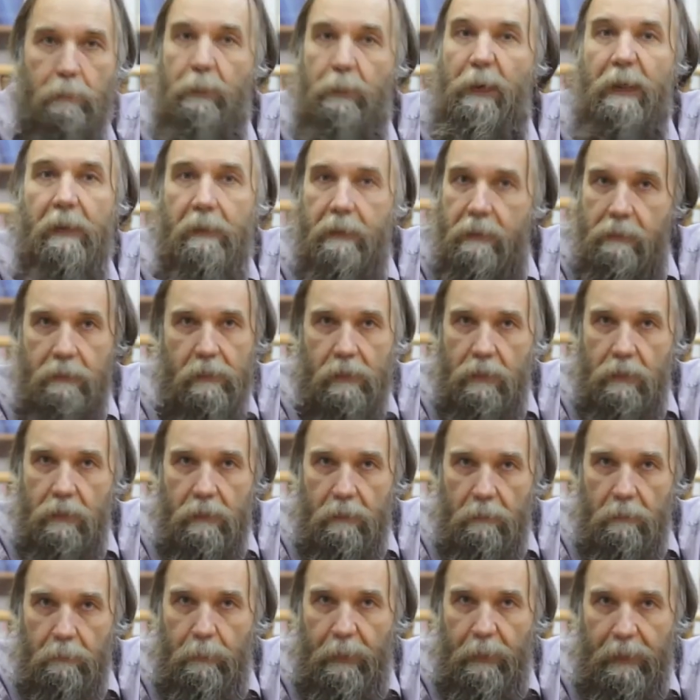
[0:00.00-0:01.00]
billions
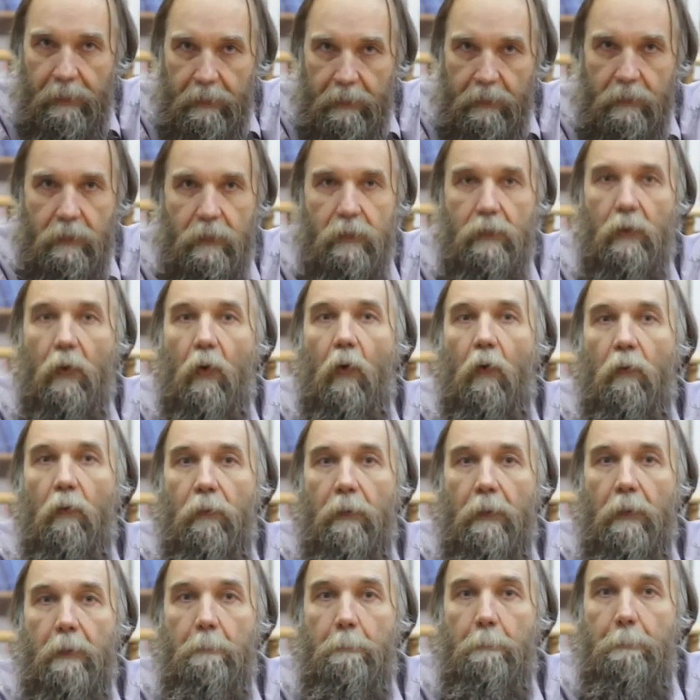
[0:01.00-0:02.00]
of
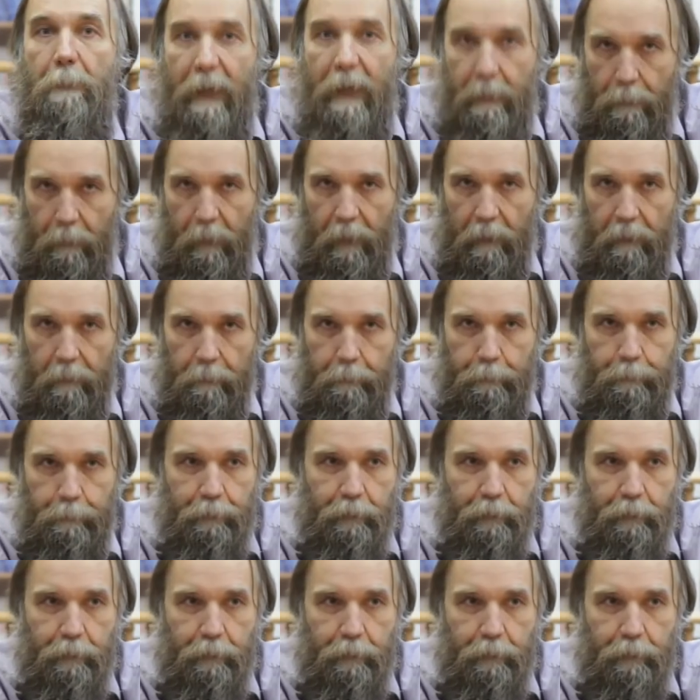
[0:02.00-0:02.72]
people